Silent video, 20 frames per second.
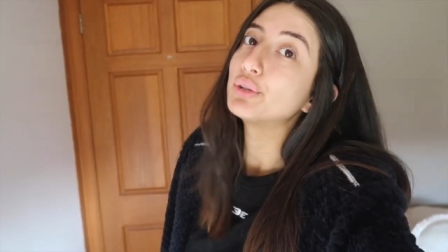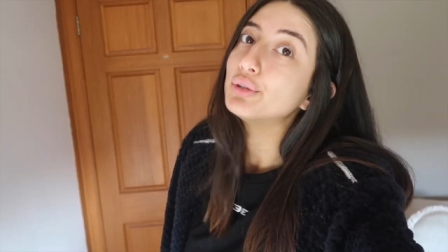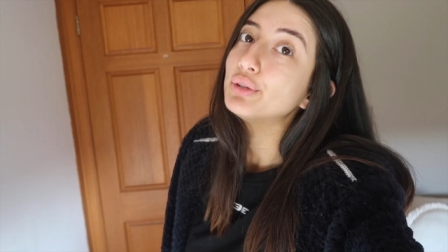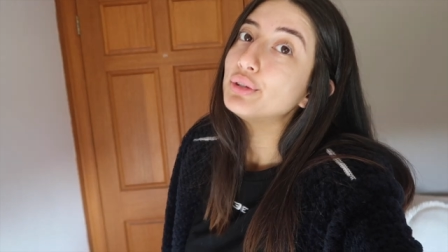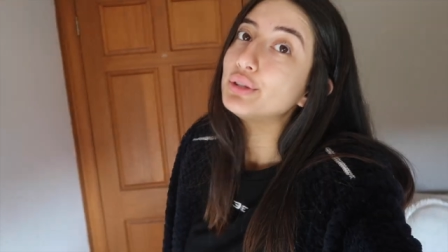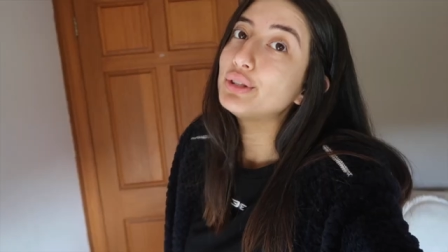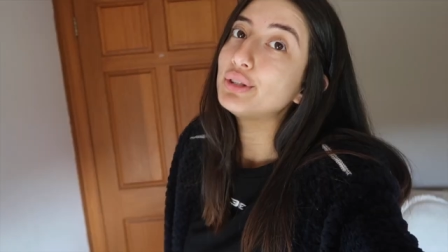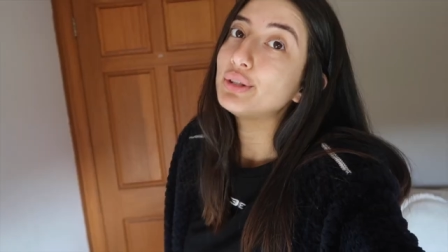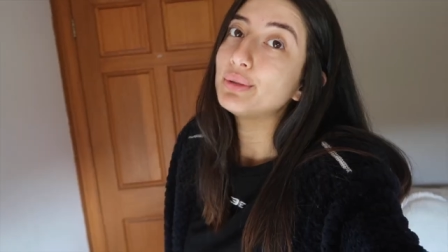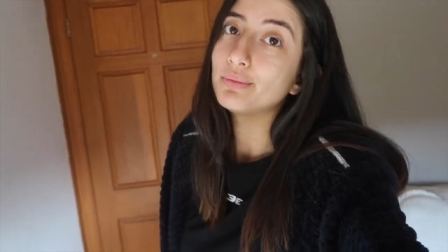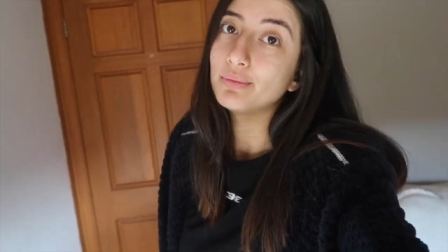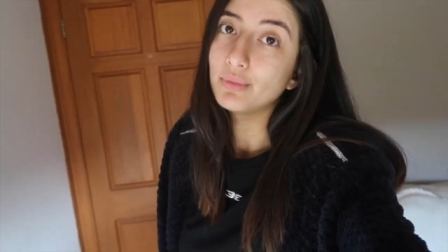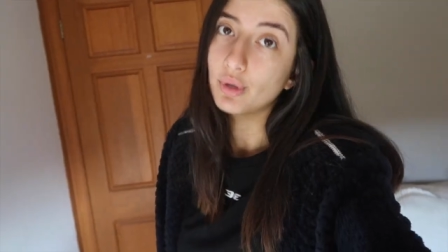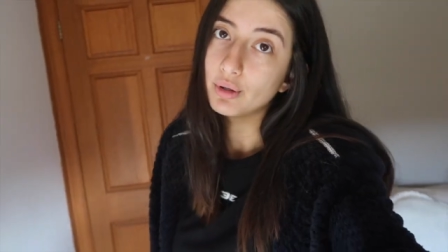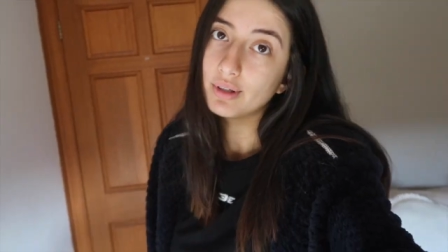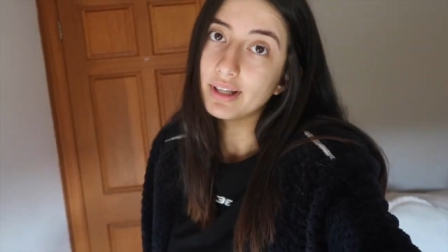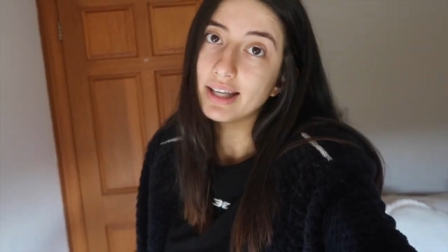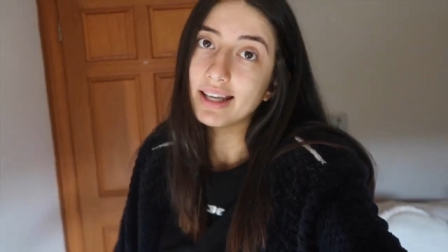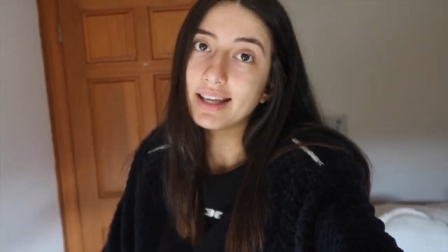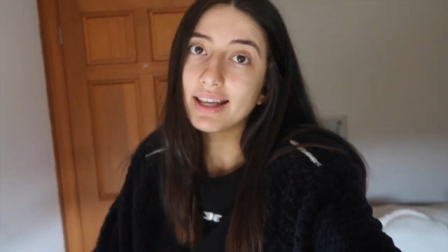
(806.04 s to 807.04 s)
good
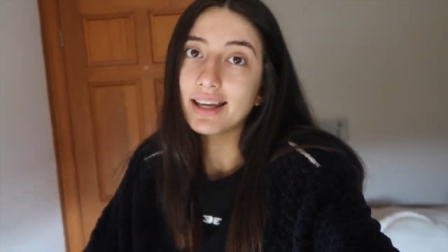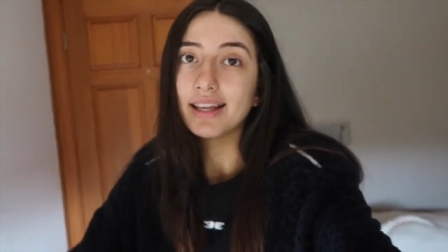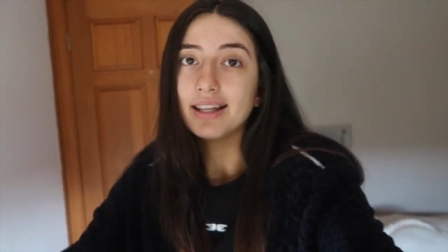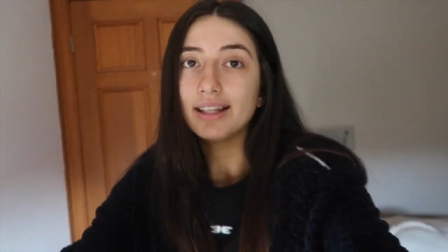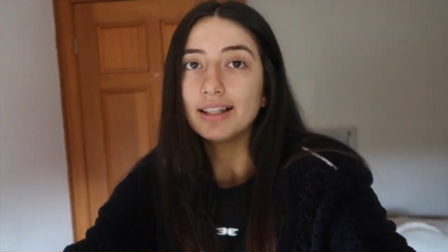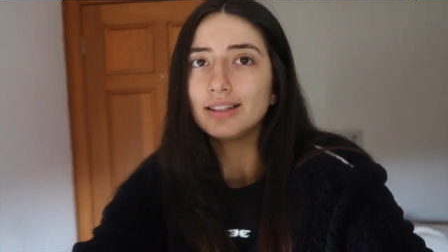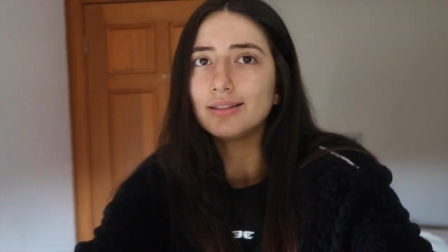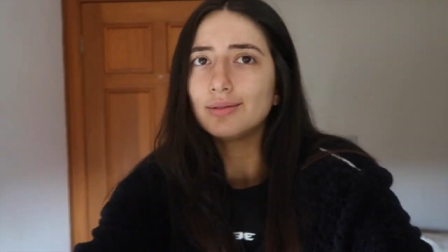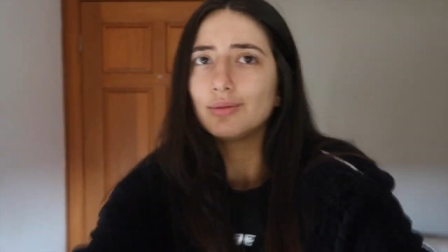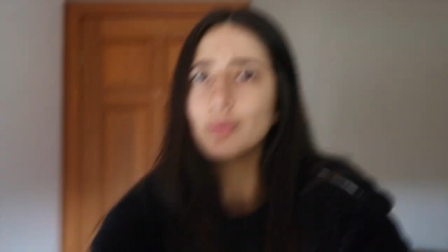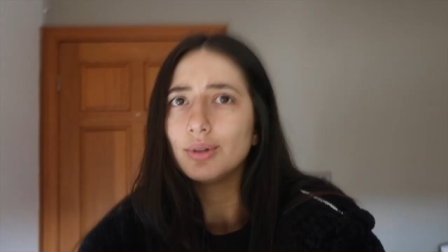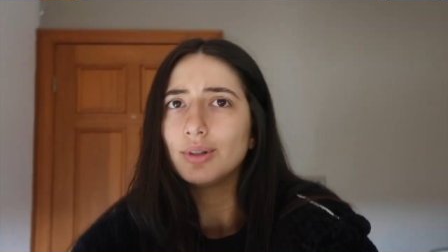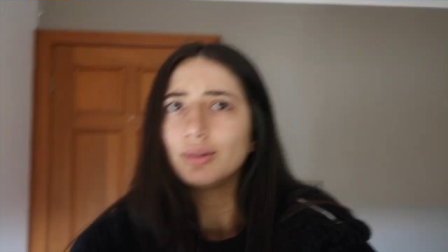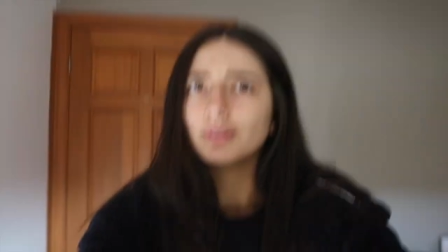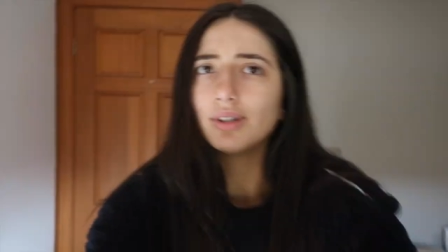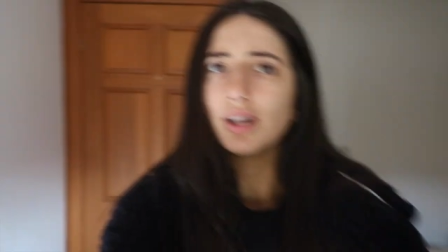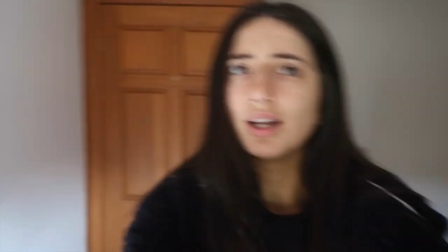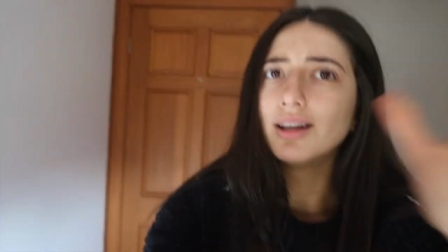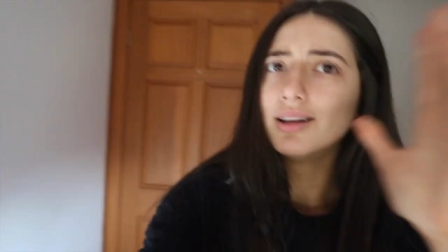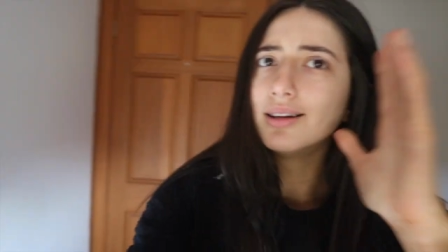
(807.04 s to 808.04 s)
morning it is
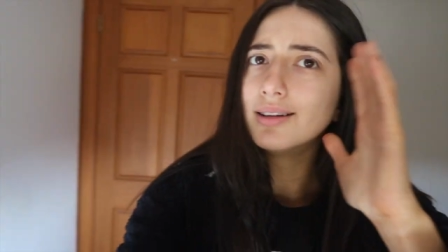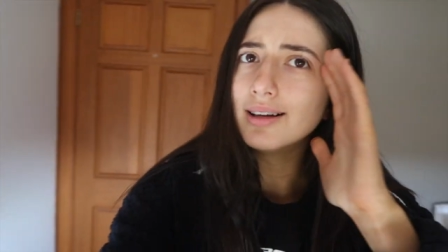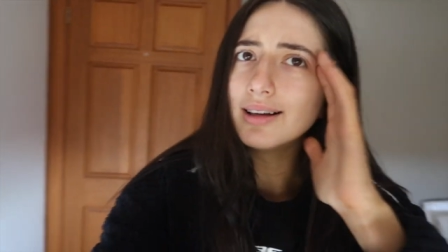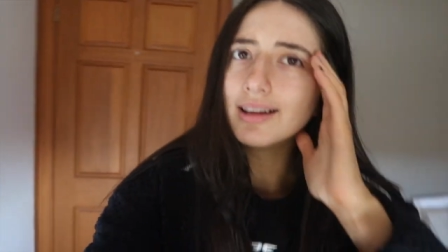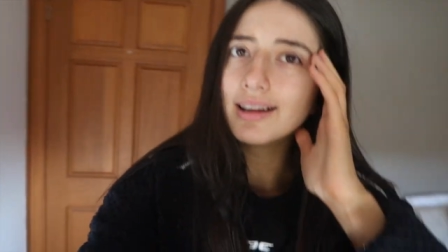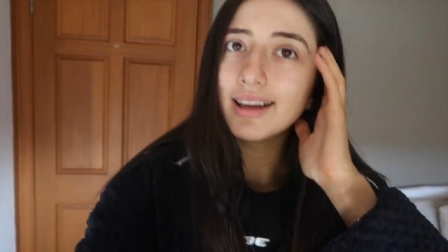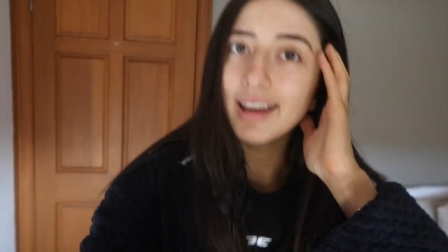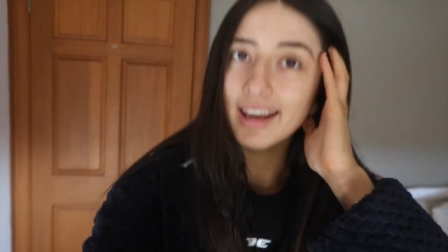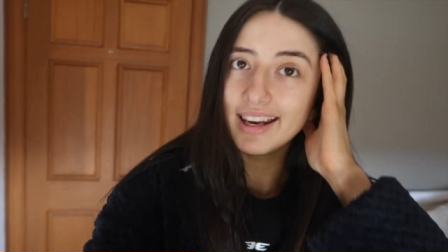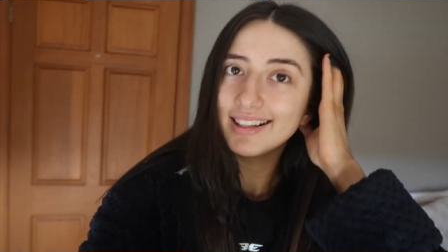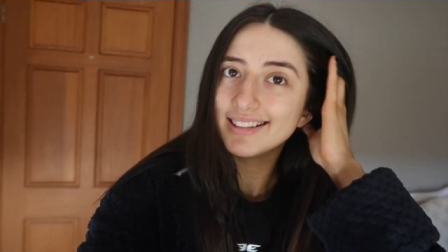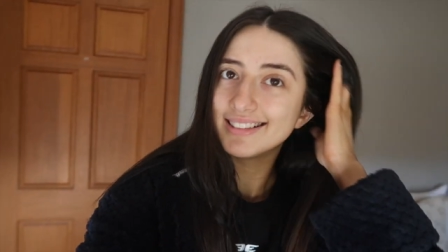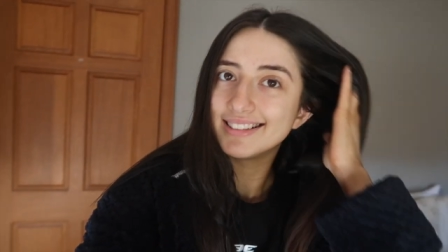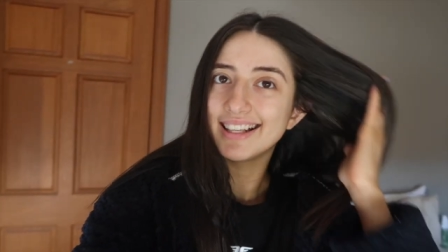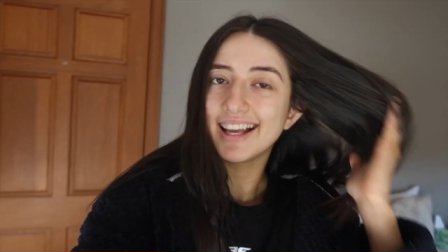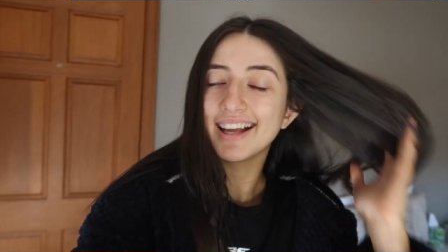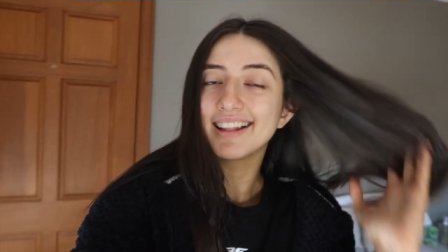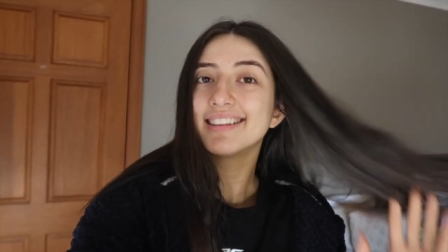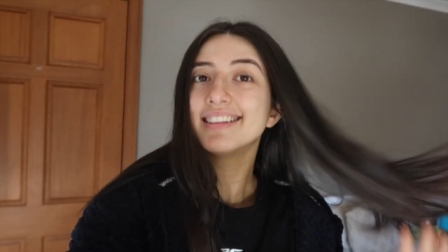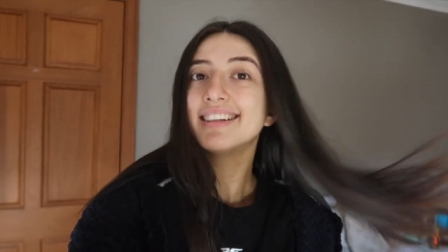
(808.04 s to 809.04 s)
what it is
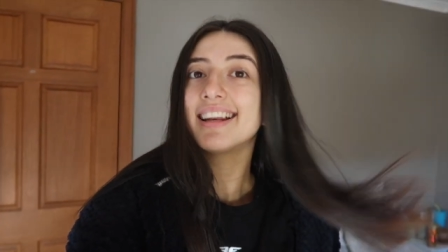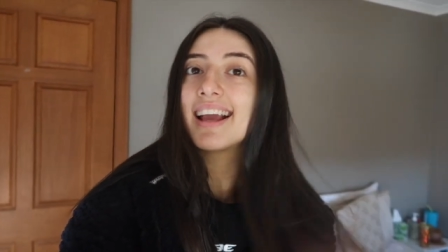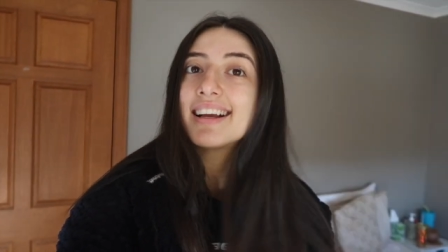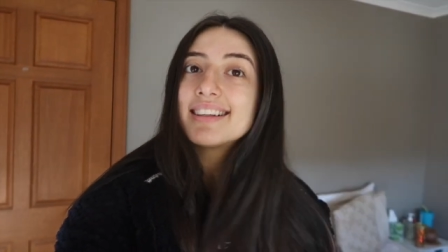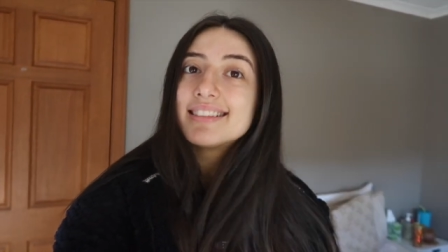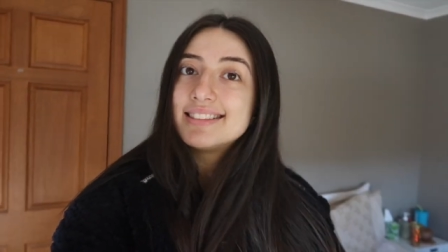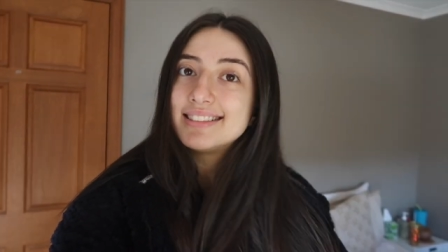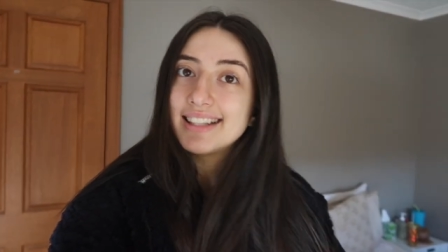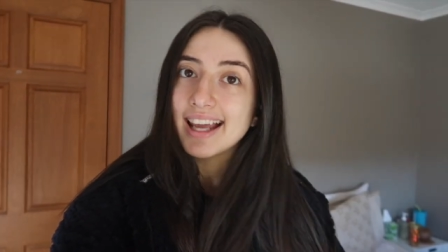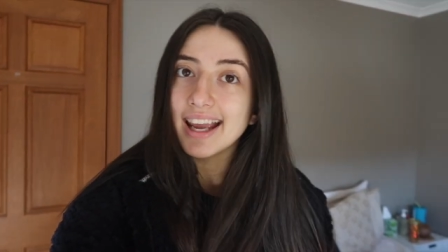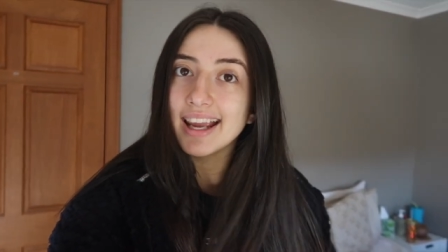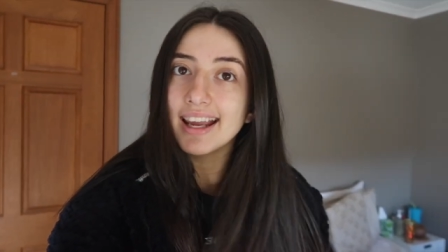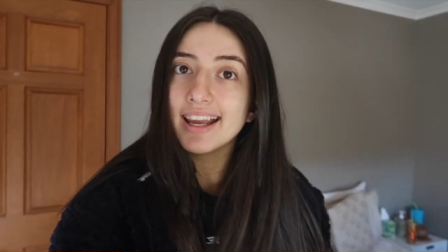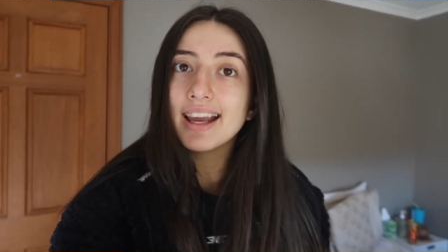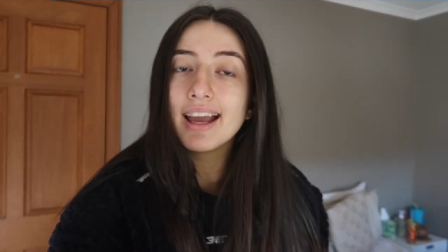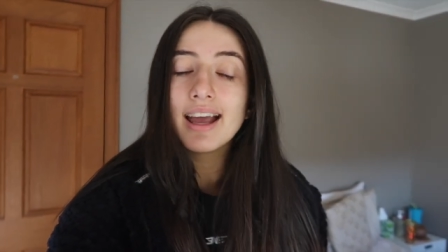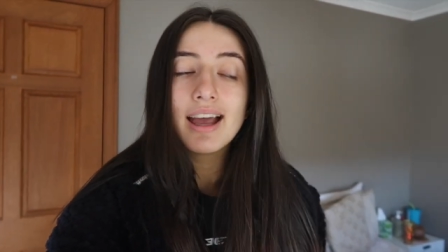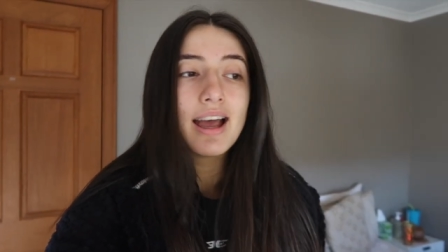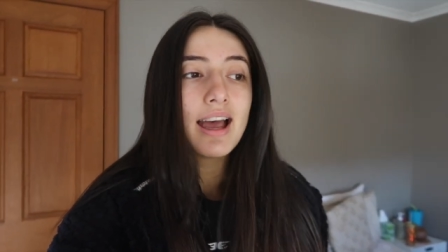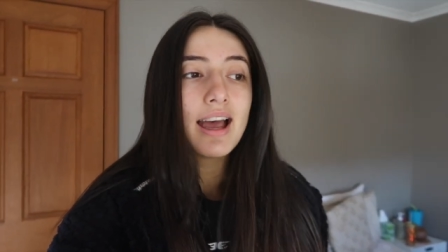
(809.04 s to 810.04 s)
now the next
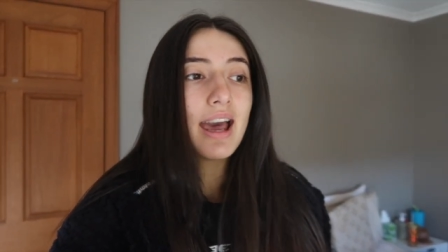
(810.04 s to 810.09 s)
day.